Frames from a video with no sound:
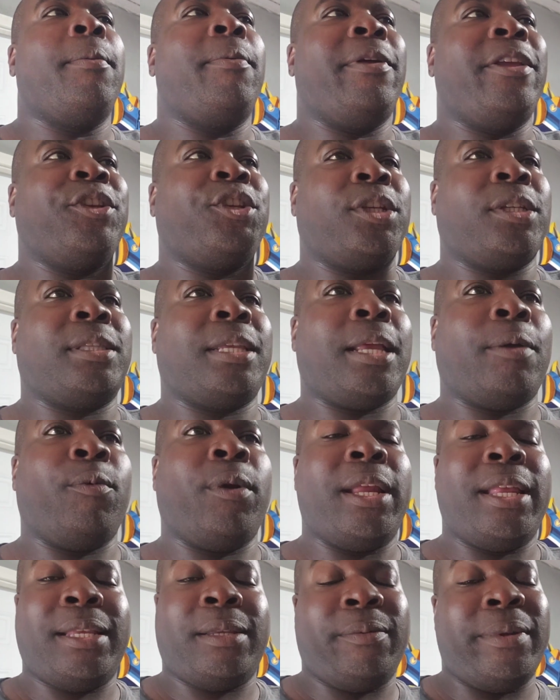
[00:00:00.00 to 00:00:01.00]
It's just that when
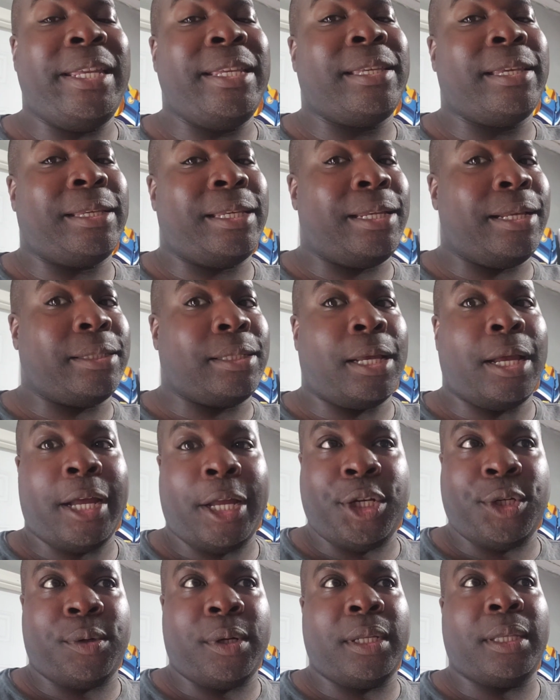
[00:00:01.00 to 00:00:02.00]
he says it does
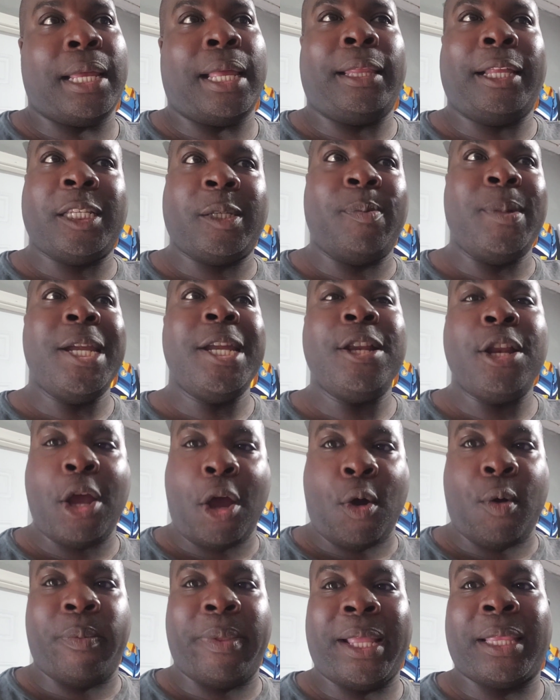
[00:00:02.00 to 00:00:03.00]
100, that lets me
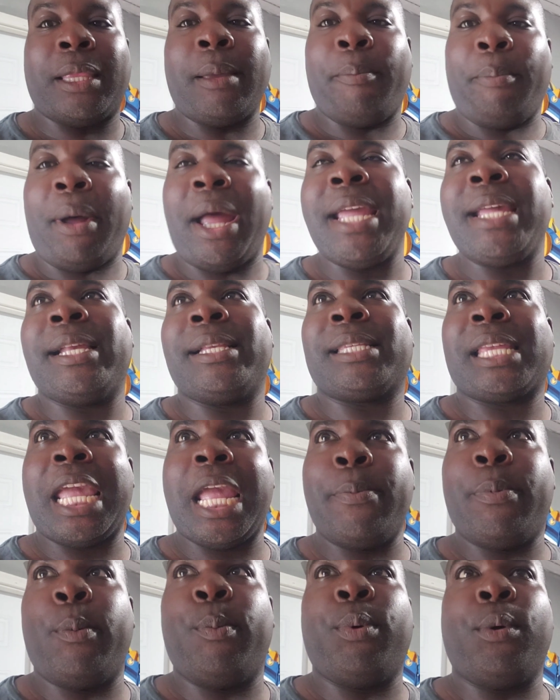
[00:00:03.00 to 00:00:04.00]
know that the bike is
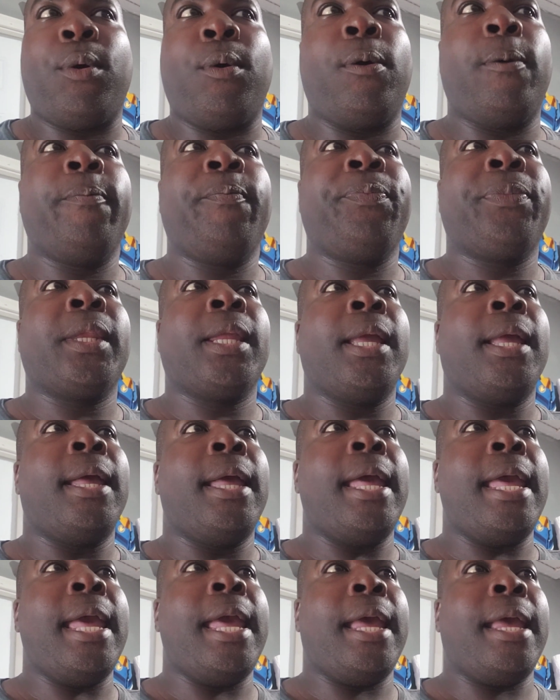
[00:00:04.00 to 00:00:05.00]
capable
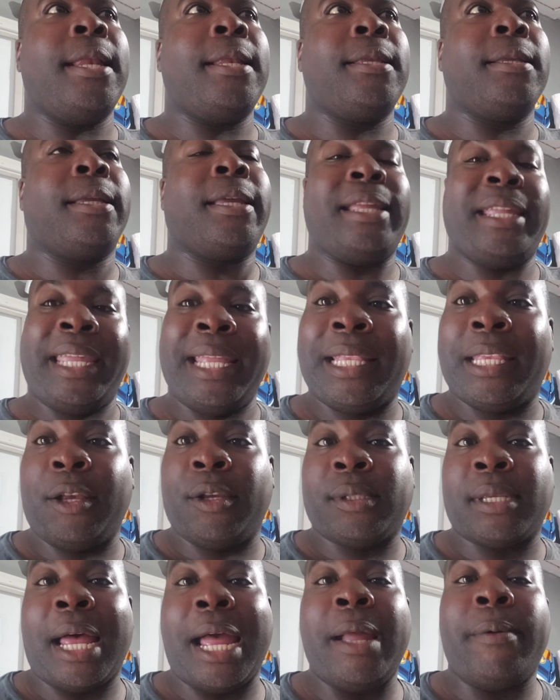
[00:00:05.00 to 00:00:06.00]
and can get
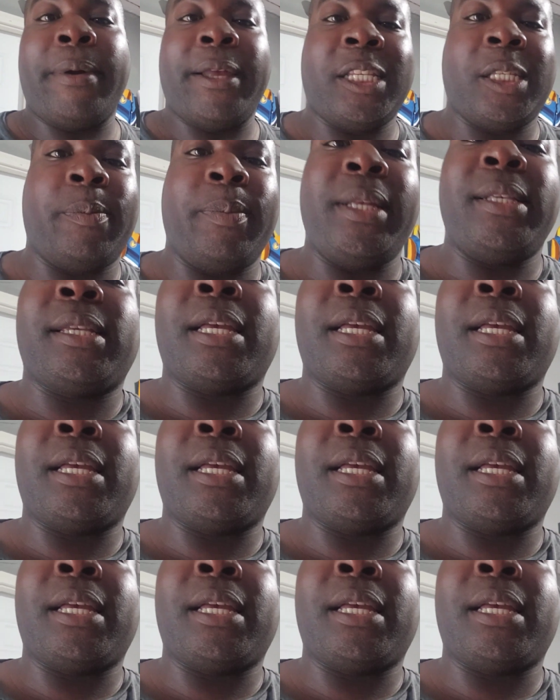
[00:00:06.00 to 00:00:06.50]
those highway speeds